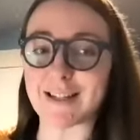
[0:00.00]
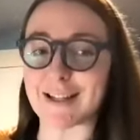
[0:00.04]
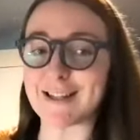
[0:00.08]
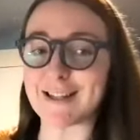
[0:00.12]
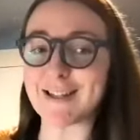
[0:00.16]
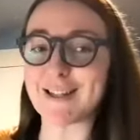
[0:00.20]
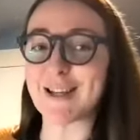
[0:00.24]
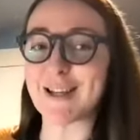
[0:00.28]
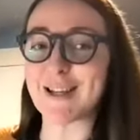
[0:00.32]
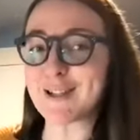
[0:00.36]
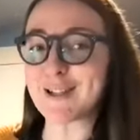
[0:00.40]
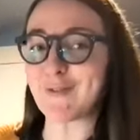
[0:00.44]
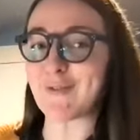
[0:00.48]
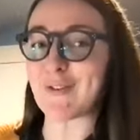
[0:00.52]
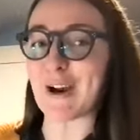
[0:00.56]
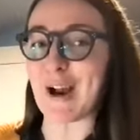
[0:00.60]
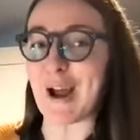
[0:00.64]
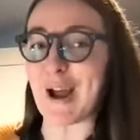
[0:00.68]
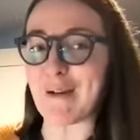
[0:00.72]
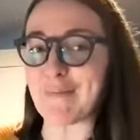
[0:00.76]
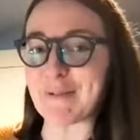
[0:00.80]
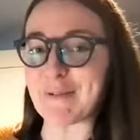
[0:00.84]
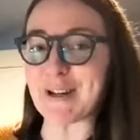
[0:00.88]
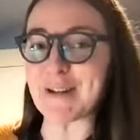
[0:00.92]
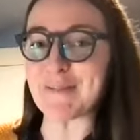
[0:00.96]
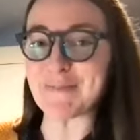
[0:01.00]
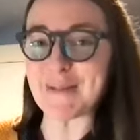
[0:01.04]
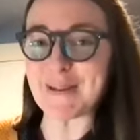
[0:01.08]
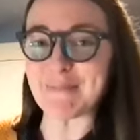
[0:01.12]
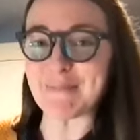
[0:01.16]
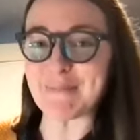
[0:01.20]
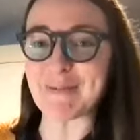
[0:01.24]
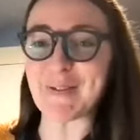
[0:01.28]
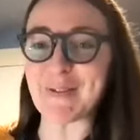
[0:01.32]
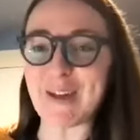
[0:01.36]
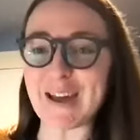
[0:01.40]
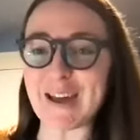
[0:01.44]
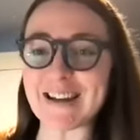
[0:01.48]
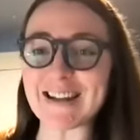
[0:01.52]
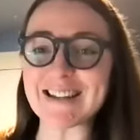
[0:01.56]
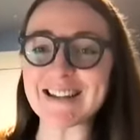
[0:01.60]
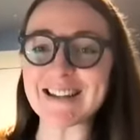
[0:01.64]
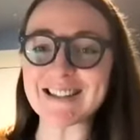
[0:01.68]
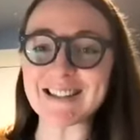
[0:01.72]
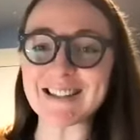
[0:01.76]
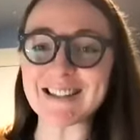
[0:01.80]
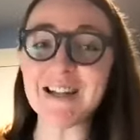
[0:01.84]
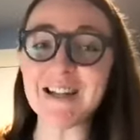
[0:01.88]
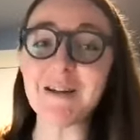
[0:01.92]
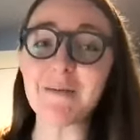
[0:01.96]
census for how many people that
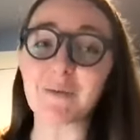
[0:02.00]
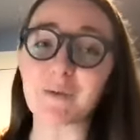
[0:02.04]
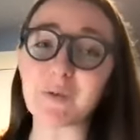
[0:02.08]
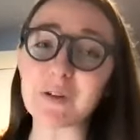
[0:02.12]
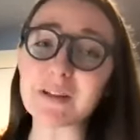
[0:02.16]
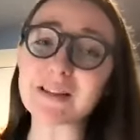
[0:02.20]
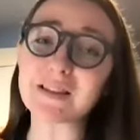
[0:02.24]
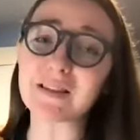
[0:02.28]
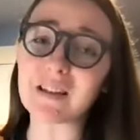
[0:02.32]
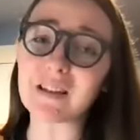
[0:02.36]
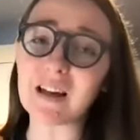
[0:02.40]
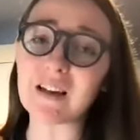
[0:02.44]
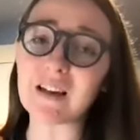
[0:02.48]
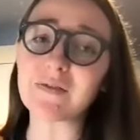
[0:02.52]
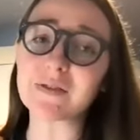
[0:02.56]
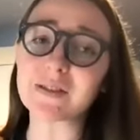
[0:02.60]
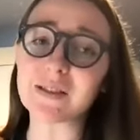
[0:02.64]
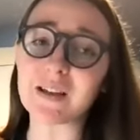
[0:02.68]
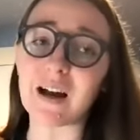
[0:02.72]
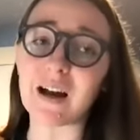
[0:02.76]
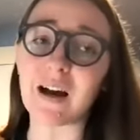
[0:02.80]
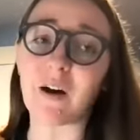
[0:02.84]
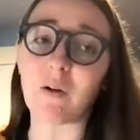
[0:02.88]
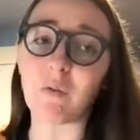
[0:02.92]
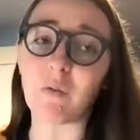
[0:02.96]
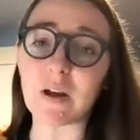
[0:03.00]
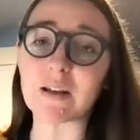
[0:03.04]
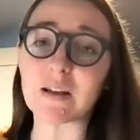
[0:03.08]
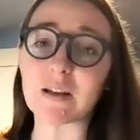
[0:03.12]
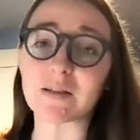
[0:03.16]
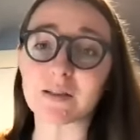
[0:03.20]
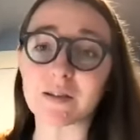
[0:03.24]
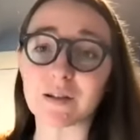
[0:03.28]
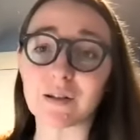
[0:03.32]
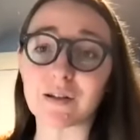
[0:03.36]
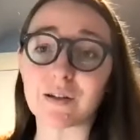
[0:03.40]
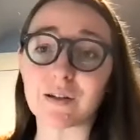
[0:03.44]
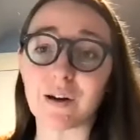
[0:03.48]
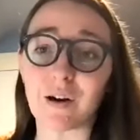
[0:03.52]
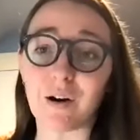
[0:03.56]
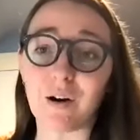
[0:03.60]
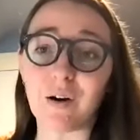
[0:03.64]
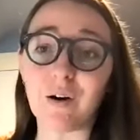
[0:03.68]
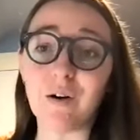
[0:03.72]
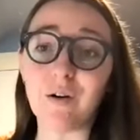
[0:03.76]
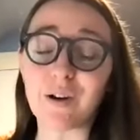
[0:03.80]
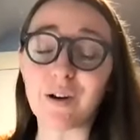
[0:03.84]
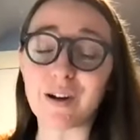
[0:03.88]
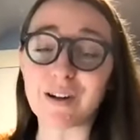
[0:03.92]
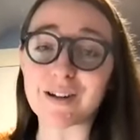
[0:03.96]
is. But we still have a ways to
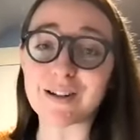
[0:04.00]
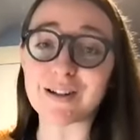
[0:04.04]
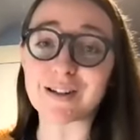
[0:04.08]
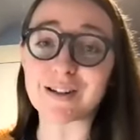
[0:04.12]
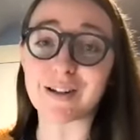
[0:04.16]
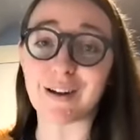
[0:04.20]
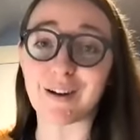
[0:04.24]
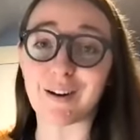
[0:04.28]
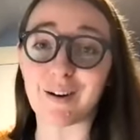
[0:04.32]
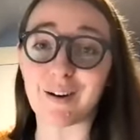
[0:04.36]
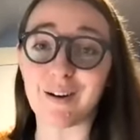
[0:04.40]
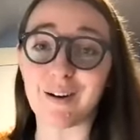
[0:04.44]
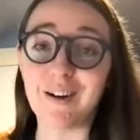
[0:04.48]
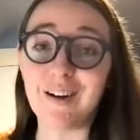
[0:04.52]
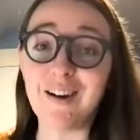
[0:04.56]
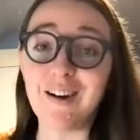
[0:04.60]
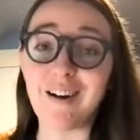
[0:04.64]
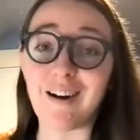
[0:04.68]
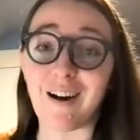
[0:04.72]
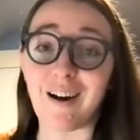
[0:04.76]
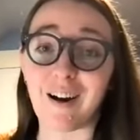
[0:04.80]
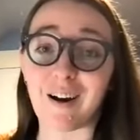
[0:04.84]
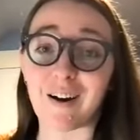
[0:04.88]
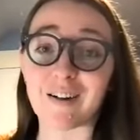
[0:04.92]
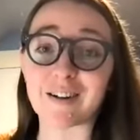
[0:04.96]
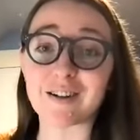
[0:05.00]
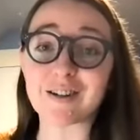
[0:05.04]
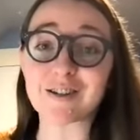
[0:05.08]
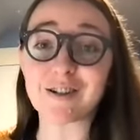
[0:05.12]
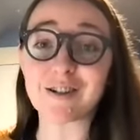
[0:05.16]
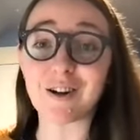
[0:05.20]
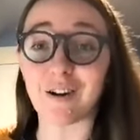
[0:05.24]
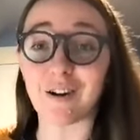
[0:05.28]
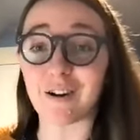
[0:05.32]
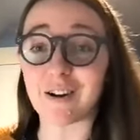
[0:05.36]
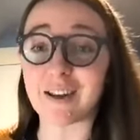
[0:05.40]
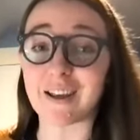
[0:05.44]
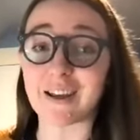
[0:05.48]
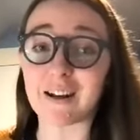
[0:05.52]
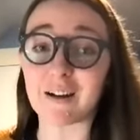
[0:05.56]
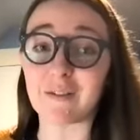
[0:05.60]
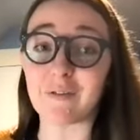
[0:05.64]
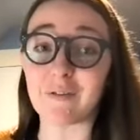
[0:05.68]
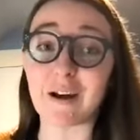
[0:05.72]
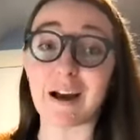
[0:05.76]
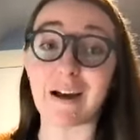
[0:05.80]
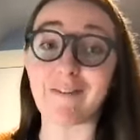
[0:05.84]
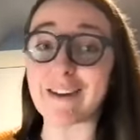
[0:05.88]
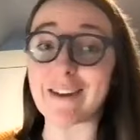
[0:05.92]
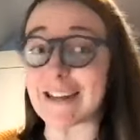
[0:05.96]
go until our target of
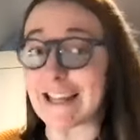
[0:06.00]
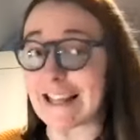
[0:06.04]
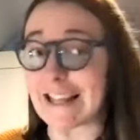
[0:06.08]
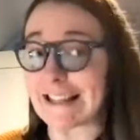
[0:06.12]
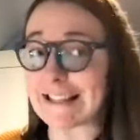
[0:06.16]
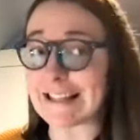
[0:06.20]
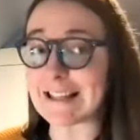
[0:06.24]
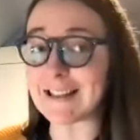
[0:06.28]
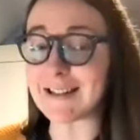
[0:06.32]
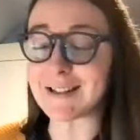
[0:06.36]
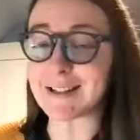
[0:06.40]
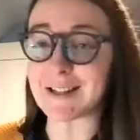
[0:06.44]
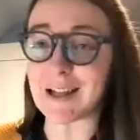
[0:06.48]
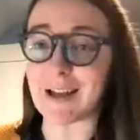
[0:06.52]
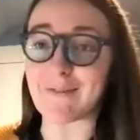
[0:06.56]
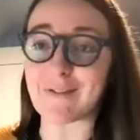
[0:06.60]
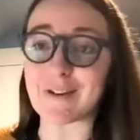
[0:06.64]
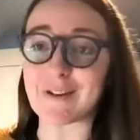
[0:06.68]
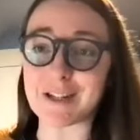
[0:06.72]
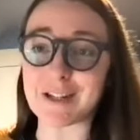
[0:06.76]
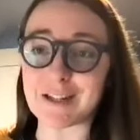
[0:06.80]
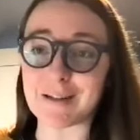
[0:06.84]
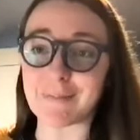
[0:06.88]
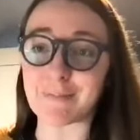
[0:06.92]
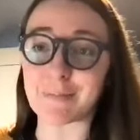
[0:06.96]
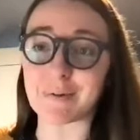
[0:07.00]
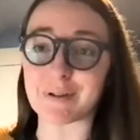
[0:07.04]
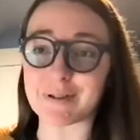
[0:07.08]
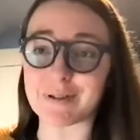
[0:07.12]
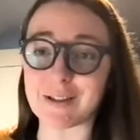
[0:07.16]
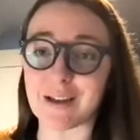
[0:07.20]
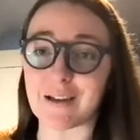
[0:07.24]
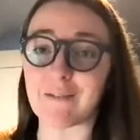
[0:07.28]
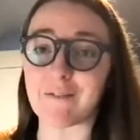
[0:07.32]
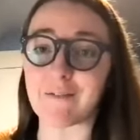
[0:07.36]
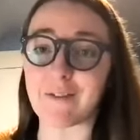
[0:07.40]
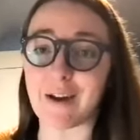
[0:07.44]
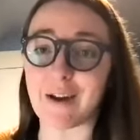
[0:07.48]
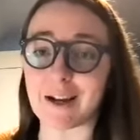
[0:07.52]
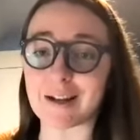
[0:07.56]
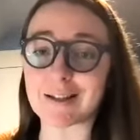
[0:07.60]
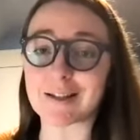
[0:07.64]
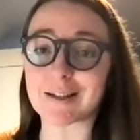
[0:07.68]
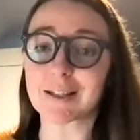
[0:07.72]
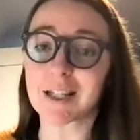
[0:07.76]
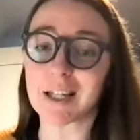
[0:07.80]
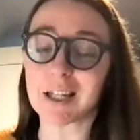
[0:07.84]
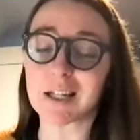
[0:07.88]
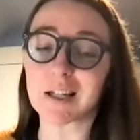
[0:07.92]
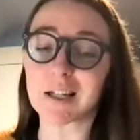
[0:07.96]
having at least 70%
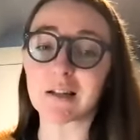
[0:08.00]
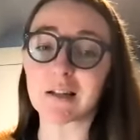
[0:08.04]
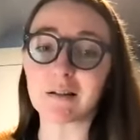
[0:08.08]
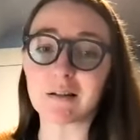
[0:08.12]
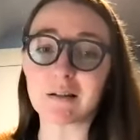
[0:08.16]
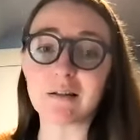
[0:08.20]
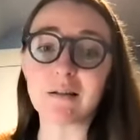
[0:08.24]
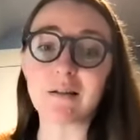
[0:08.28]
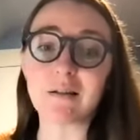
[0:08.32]
vaccinated.